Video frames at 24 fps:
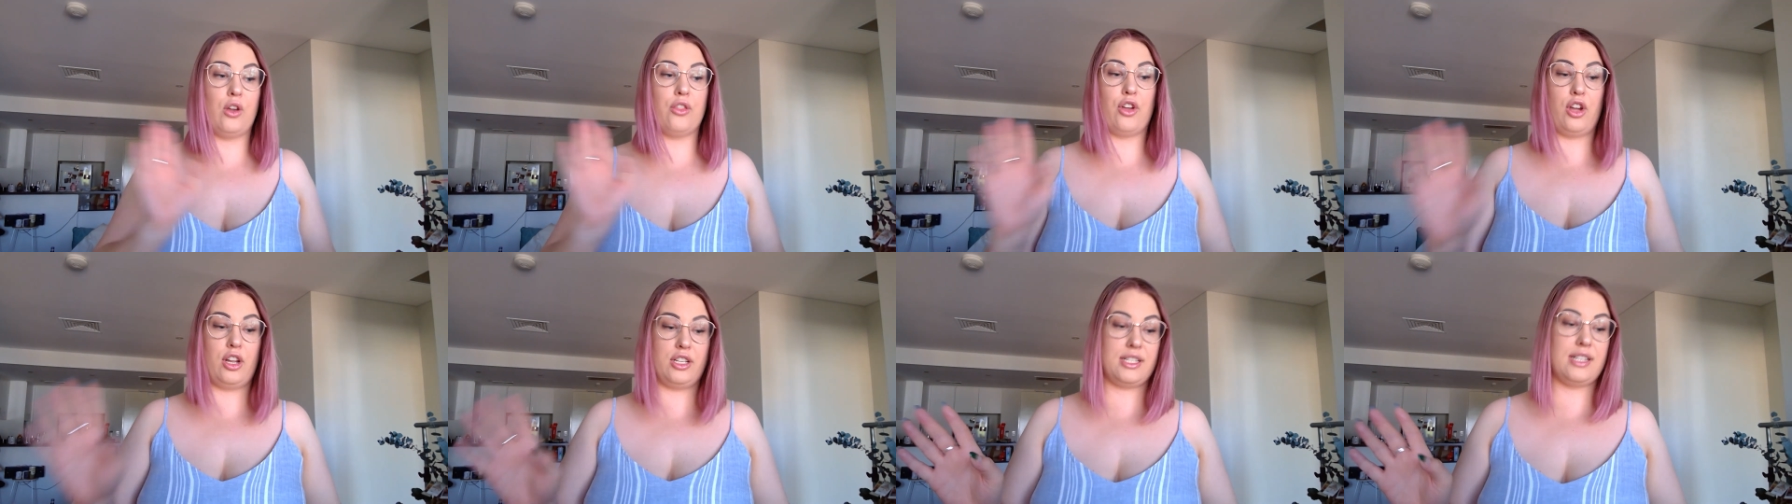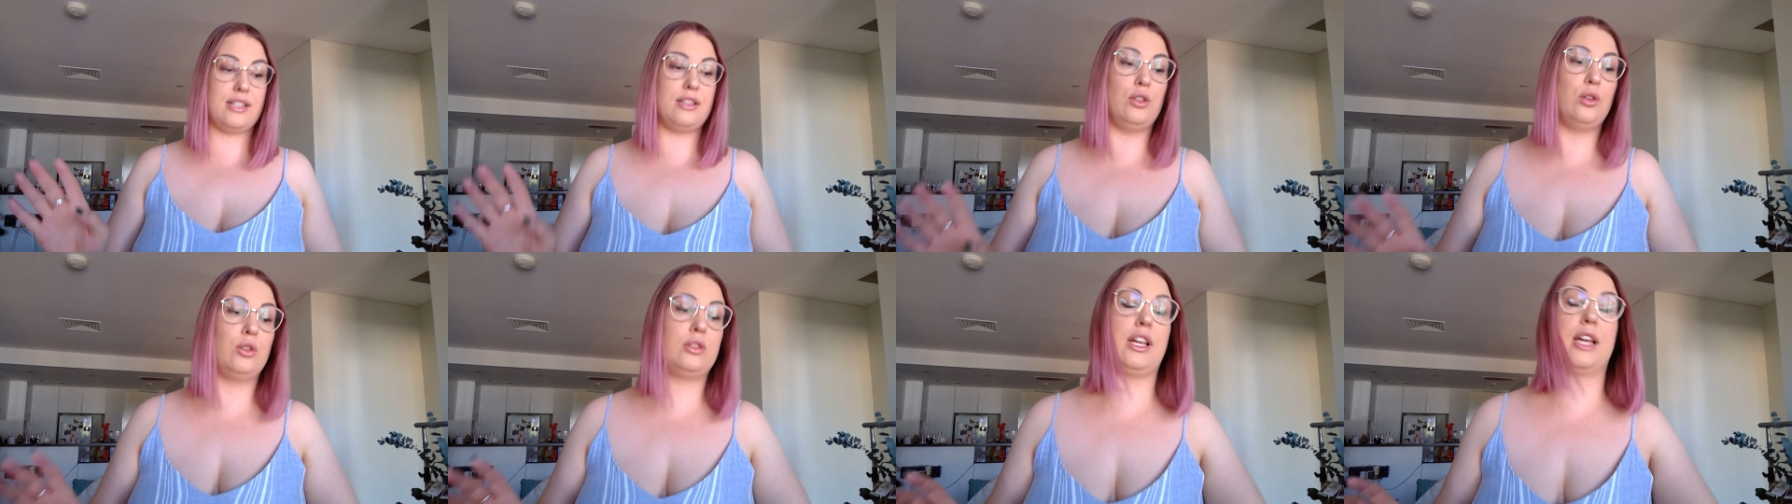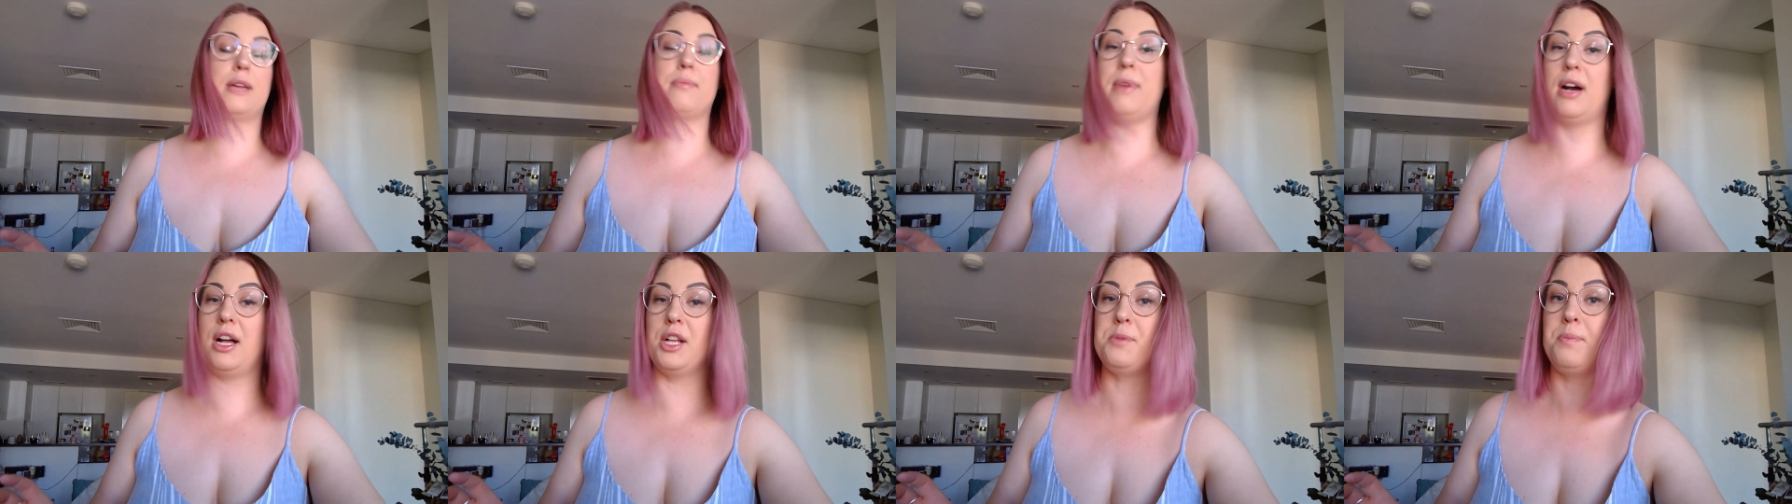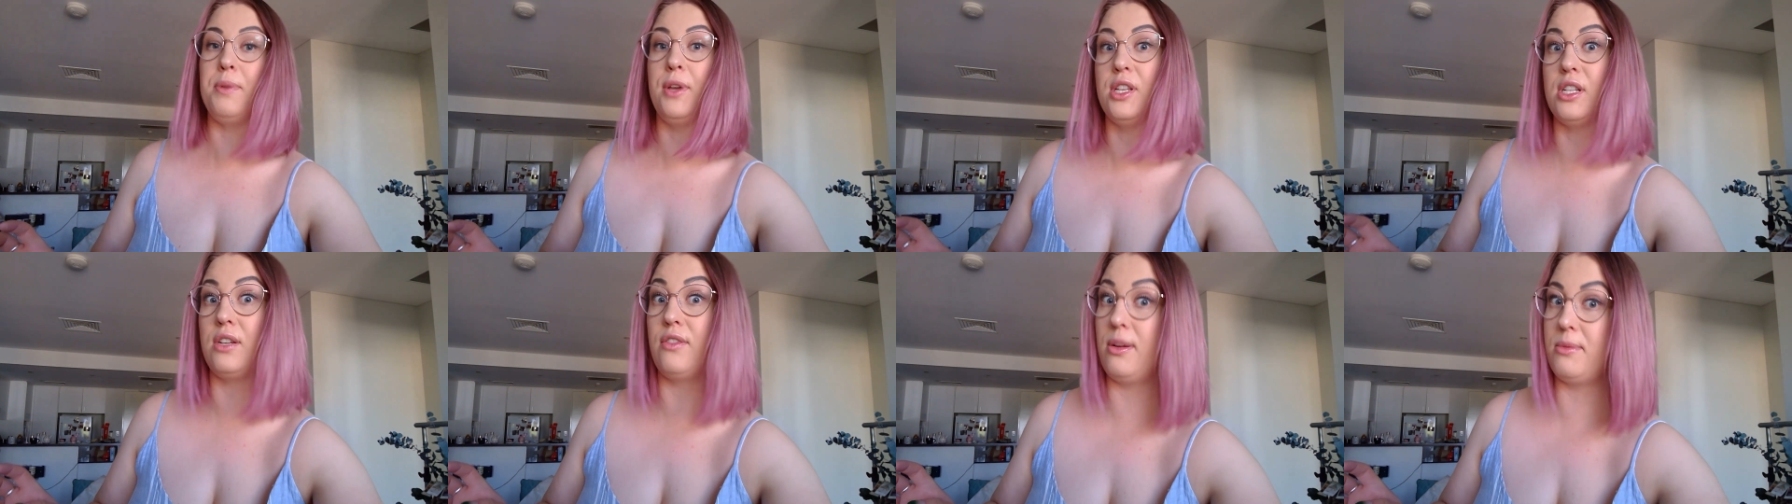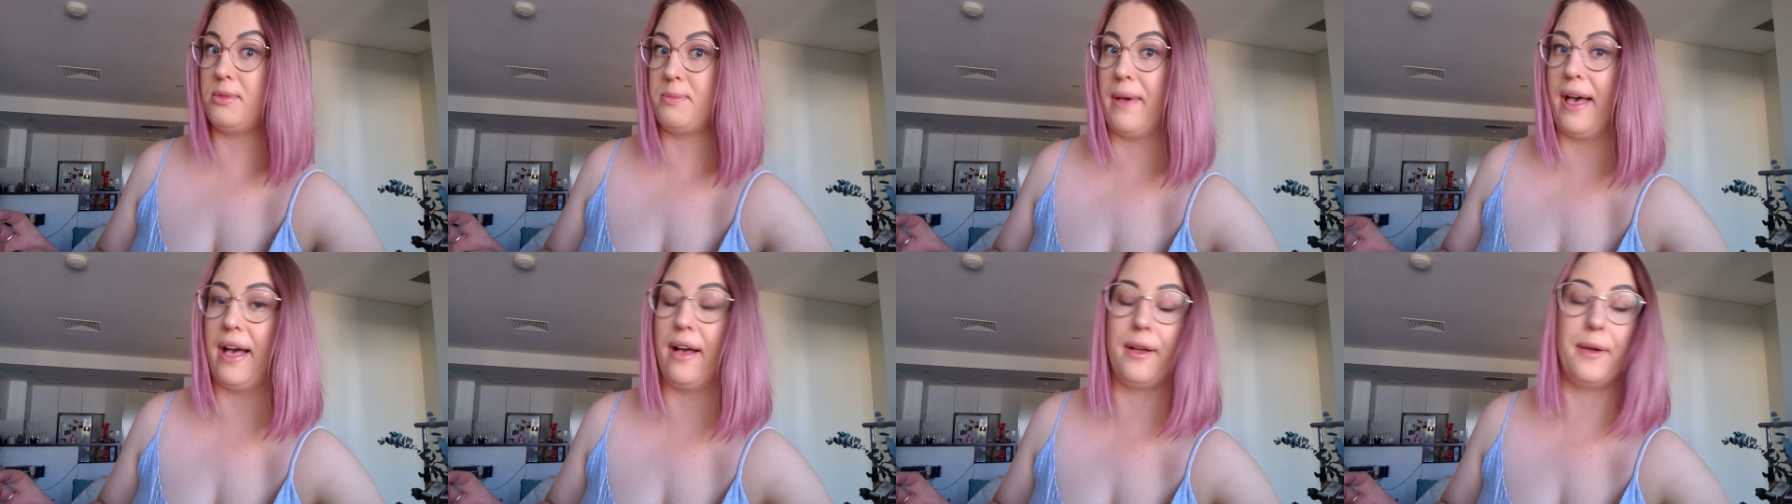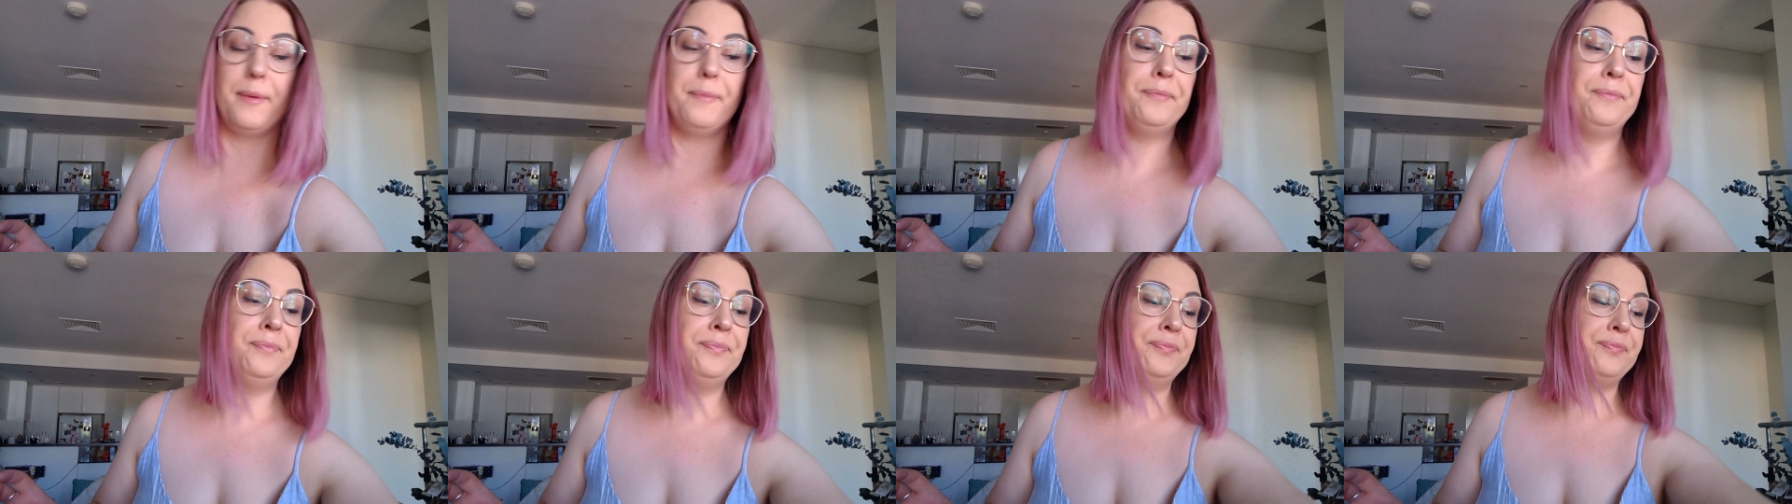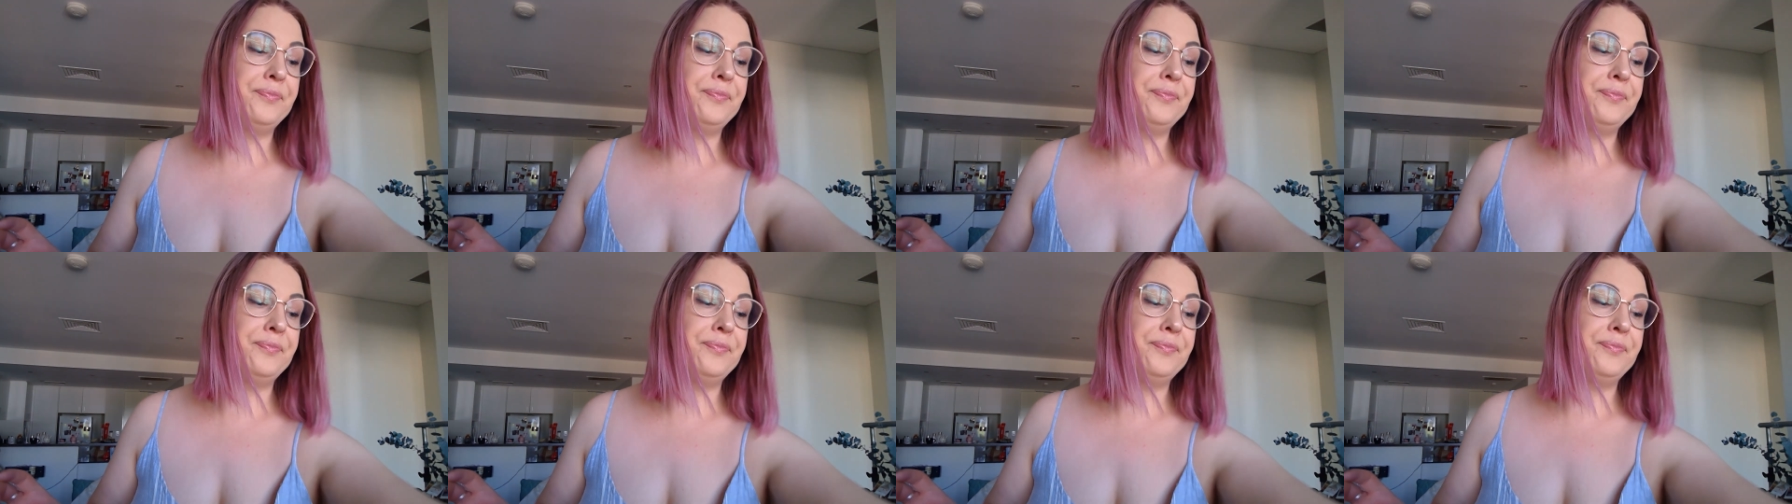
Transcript: although it doesn't look like much because I ripped back.